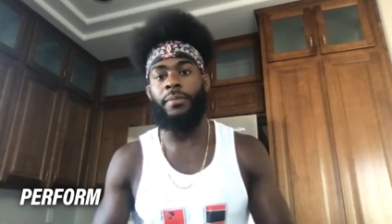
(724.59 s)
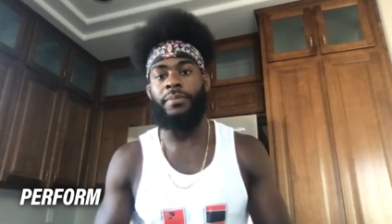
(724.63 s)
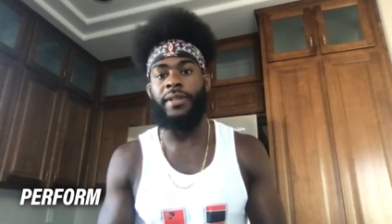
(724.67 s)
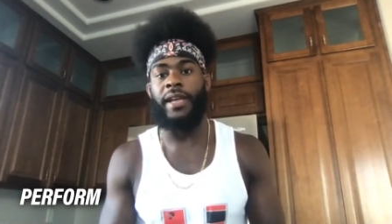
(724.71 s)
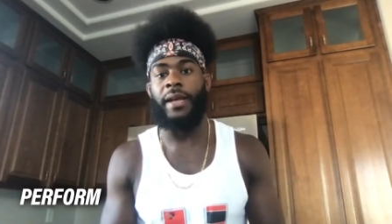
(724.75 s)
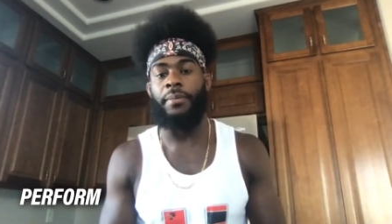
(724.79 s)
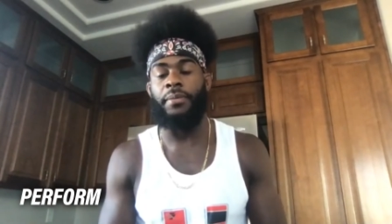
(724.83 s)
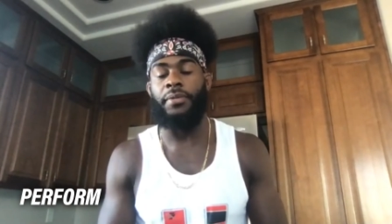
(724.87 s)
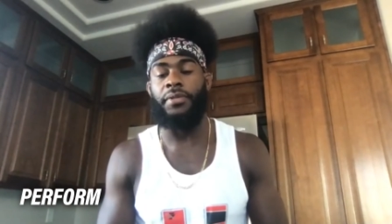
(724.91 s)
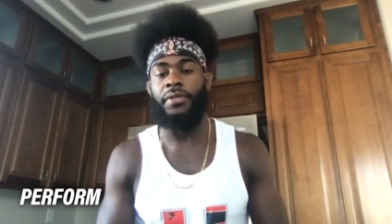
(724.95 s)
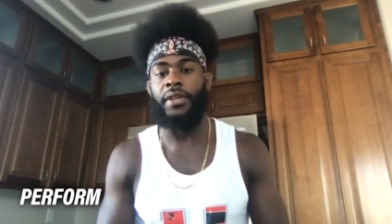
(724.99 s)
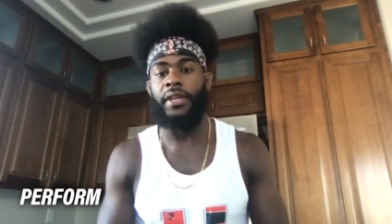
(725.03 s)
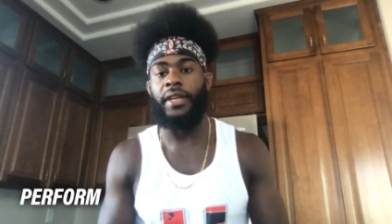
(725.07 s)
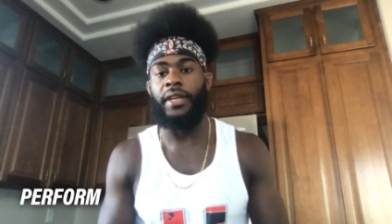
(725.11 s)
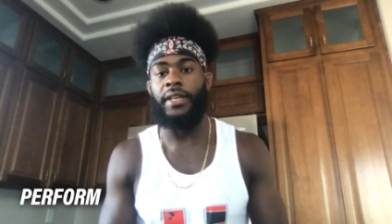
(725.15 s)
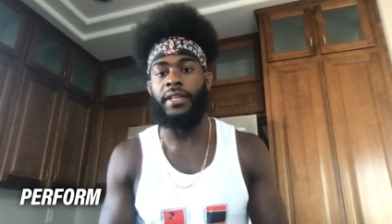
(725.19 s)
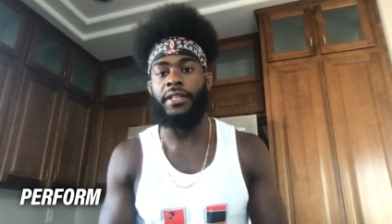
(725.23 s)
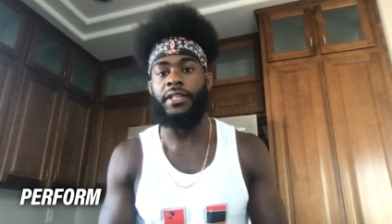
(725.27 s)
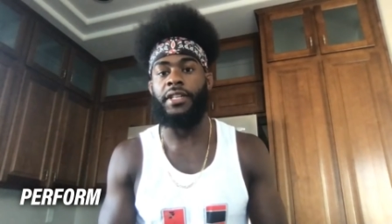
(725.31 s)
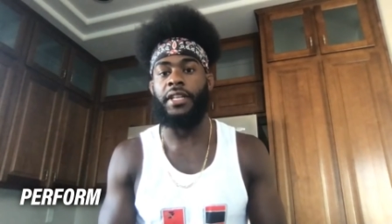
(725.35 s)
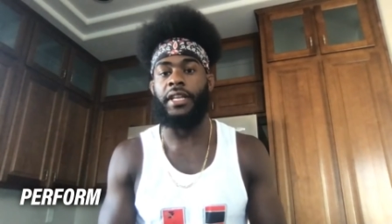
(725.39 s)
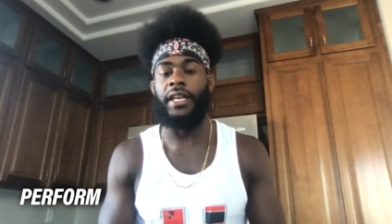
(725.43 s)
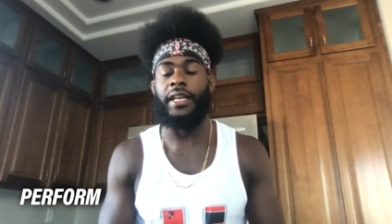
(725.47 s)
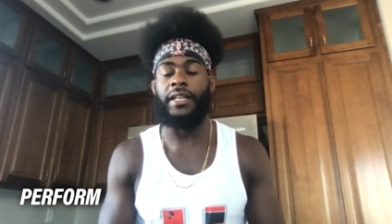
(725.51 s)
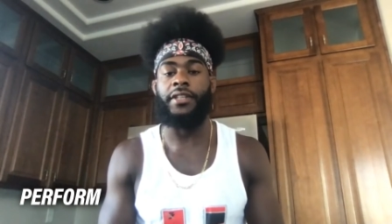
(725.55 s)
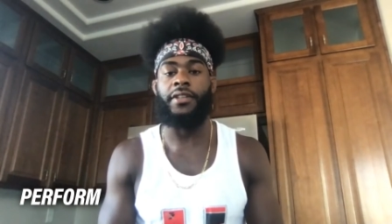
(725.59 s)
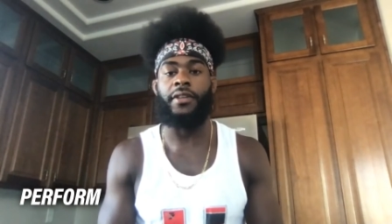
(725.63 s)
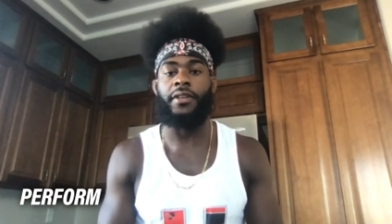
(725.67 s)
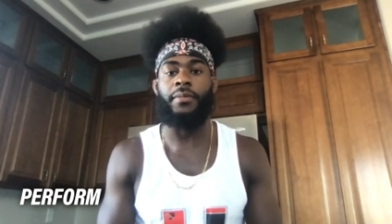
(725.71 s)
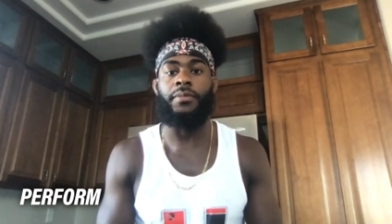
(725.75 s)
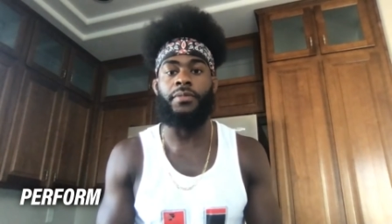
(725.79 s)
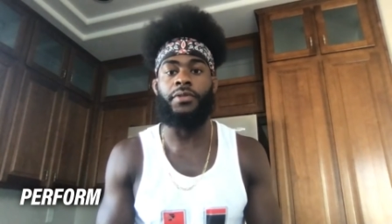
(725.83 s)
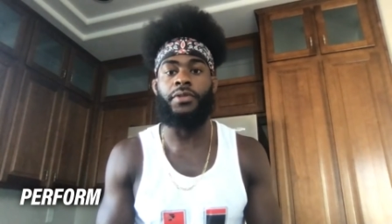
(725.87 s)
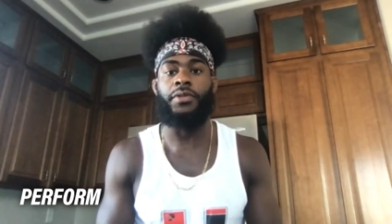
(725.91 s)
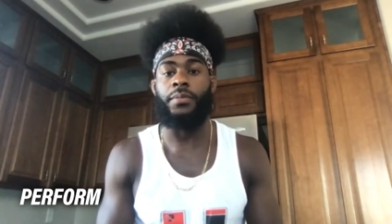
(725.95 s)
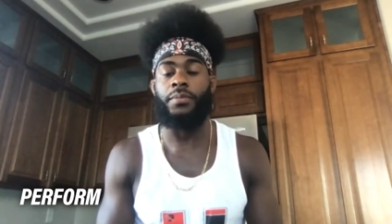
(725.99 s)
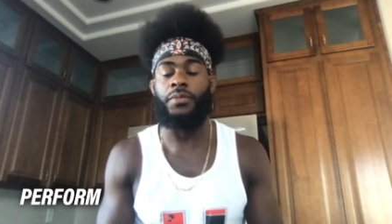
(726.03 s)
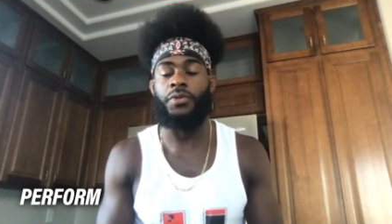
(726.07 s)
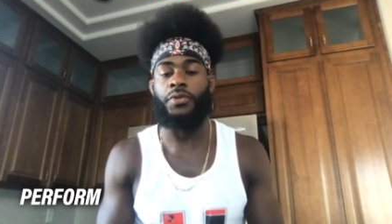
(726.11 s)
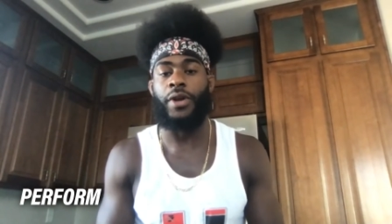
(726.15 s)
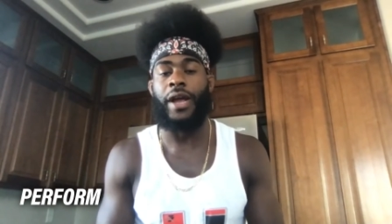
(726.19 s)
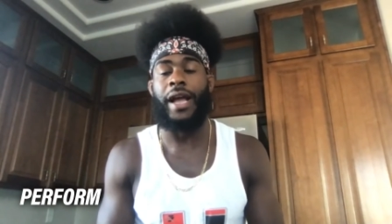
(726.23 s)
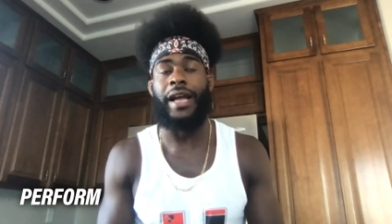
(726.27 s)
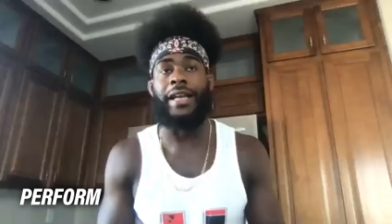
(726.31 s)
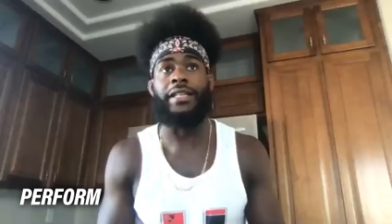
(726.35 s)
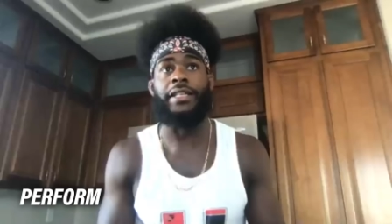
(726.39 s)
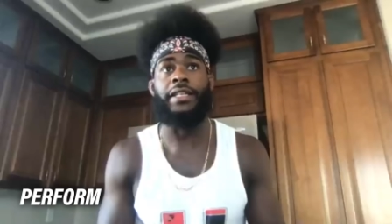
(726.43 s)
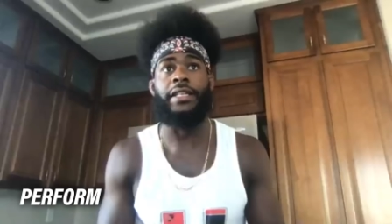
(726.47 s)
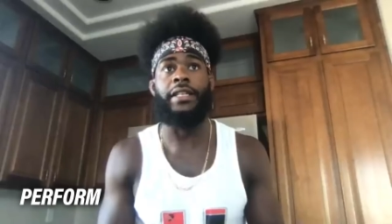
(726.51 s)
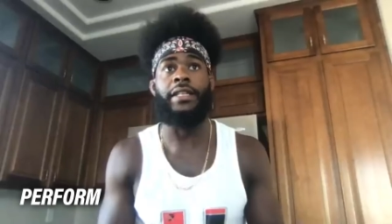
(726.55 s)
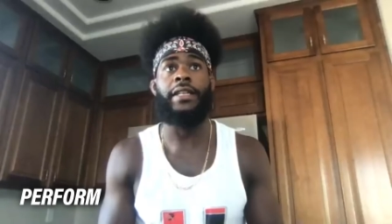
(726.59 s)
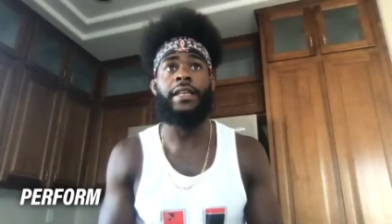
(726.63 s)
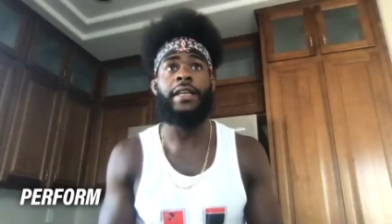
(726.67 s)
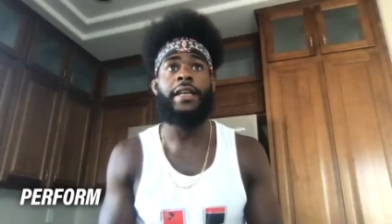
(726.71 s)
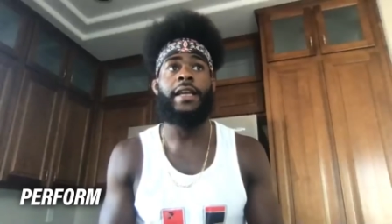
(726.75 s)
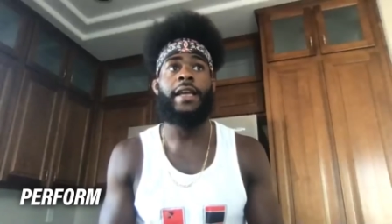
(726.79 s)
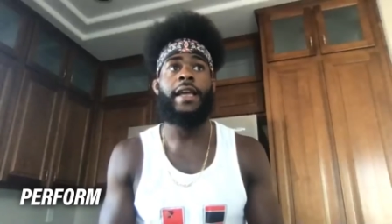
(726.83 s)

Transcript: type of thing, to get some traction.